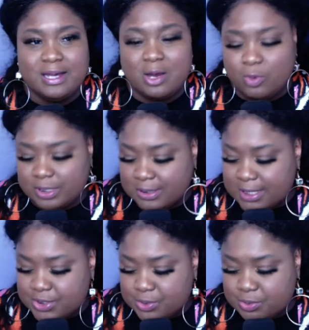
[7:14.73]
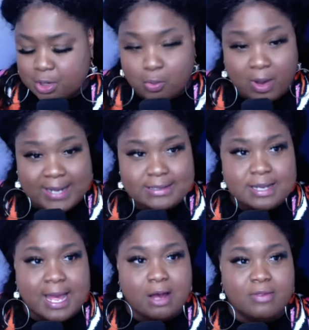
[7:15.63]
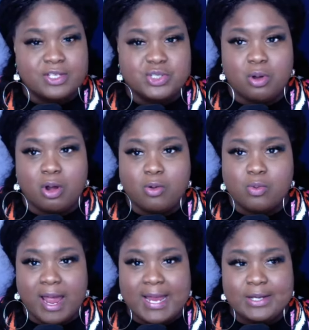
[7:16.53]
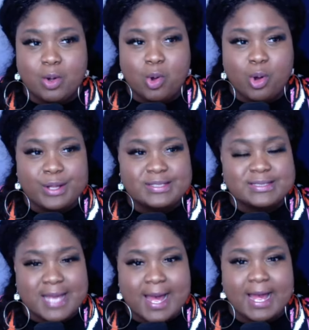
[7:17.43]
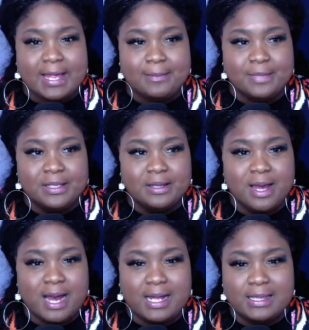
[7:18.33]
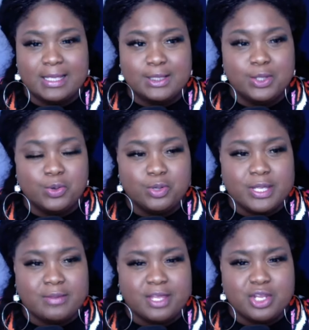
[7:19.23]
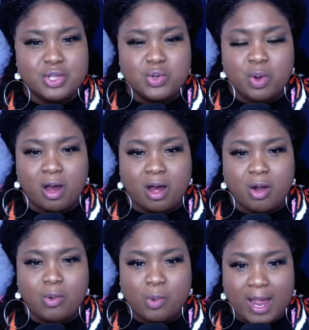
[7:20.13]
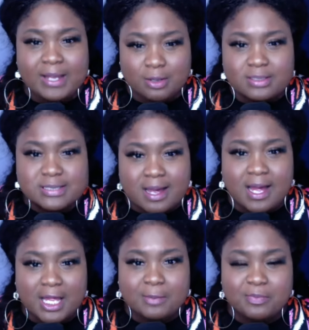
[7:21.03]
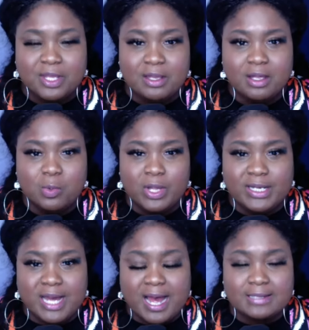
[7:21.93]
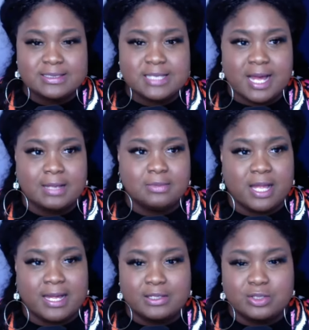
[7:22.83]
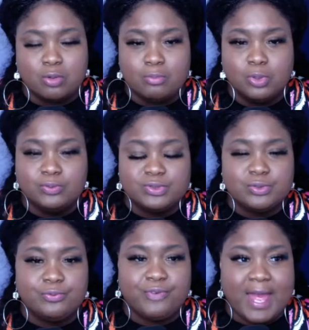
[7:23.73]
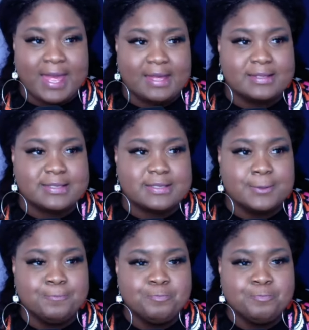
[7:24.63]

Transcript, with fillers: I want to let you know right now that you are right on time. Hallelujah, that you are right on time with God's timeline. Don't move too fast.